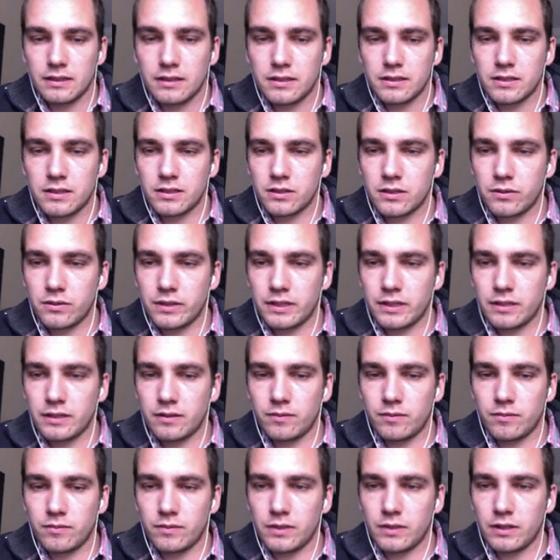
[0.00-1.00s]
So we
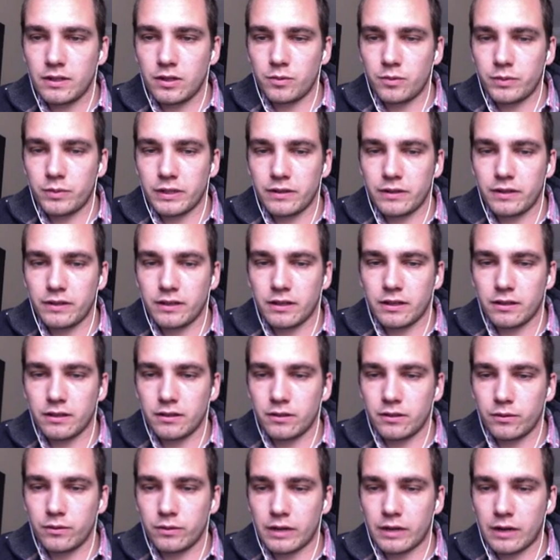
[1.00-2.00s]
can, you know, play the
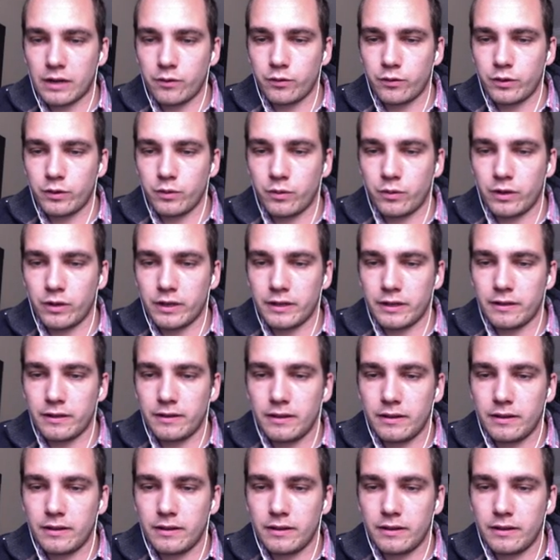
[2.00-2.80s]
color how we want.